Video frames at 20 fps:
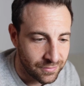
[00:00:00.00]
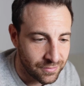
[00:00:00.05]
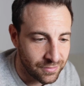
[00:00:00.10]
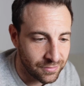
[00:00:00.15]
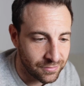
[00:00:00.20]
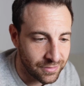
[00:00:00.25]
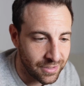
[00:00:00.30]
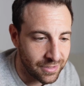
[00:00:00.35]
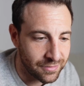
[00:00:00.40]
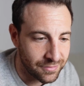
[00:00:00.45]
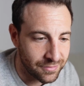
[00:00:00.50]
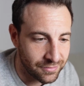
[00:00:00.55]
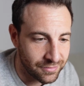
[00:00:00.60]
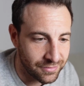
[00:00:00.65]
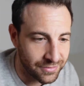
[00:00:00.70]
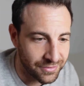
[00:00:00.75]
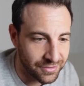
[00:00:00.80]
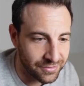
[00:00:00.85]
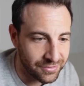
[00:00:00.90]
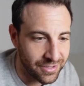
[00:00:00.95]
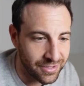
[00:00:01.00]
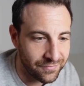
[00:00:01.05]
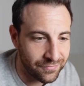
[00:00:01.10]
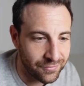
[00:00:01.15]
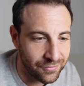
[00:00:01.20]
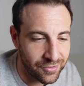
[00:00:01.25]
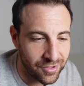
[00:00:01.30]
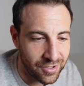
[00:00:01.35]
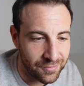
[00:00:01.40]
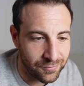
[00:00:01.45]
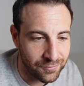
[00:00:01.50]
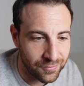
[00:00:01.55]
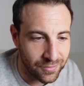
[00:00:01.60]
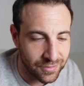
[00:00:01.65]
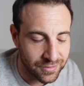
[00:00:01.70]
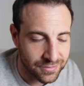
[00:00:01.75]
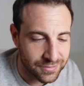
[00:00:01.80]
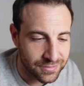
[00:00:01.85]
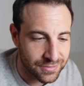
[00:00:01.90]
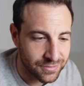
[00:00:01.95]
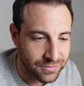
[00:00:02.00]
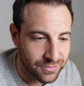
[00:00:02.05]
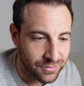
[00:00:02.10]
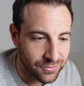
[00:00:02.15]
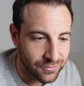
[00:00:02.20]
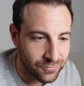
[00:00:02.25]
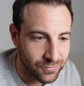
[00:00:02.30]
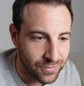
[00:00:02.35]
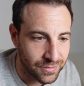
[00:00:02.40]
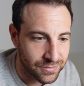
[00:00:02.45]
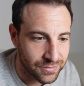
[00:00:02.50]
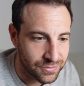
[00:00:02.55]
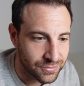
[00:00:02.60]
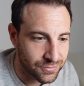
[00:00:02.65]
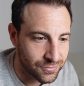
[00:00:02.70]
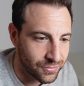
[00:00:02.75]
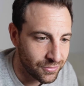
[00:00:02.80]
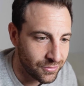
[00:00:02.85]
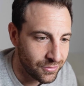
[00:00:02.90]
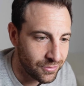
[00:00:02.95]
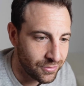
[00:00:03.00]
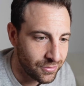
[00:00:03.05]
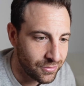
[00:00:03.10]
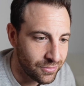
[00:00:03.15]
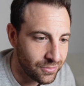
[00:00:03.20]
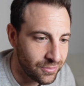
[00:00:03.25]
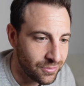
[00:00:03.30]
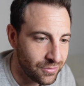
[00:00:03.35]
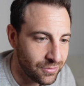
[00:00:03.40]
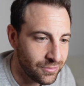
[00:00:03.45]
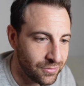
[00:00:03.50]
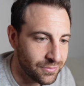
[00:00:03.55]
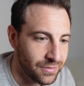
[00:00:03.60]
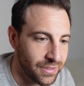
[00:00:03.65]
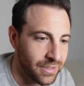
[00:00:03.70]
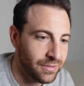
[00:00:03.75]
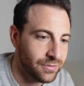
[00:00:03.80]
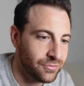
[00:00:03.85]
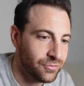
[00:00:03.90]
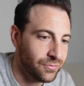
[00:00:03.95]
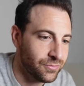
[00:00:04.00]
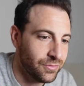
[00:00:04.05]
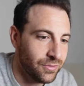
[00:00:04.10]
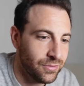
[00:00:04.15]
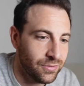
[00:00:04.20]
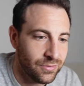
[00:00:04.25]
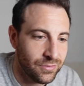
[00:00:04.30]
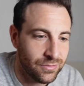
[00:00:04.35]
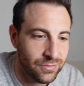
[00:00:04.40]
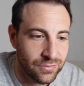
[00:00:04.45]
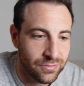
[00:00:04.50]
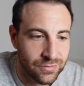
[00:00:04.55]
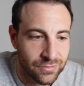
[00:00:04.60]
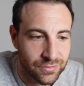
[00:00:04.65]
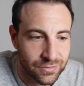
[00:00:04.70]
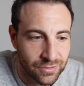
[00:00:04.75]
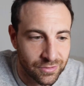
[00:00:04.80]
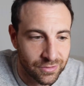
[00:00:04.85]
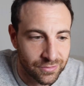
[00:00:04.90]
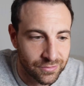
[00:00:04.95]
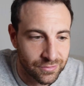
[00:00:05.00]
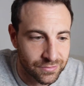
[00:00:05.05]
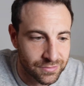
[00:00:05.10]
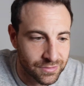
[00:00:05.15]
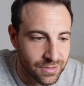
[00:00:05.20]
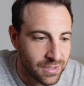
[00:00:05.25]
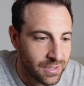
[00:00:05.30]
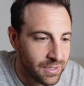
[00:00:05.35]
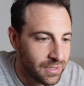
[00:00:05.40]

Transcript: level up ones, Winstrol, Nandrolone, all those,